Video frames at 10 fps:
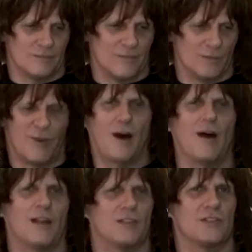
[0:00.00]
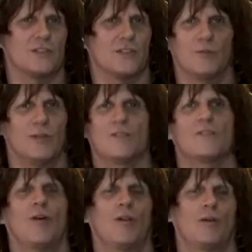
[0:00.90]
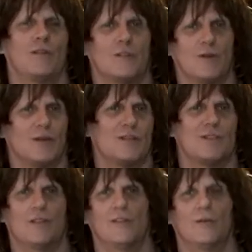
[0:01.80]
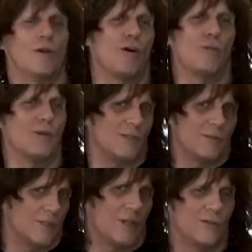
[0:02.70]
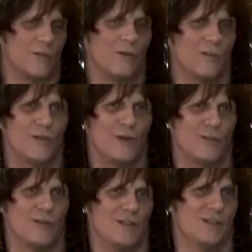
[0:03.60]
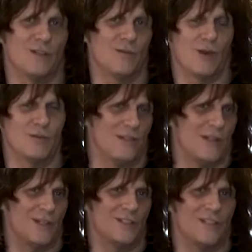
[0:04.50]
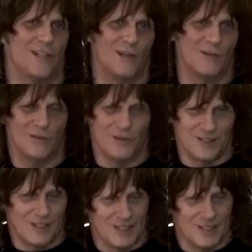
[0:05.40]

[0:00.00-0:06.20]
the polish to be a soloist. So I was, doing harmonies, which I enjoy doing. But sometimes you'd like to stand out front.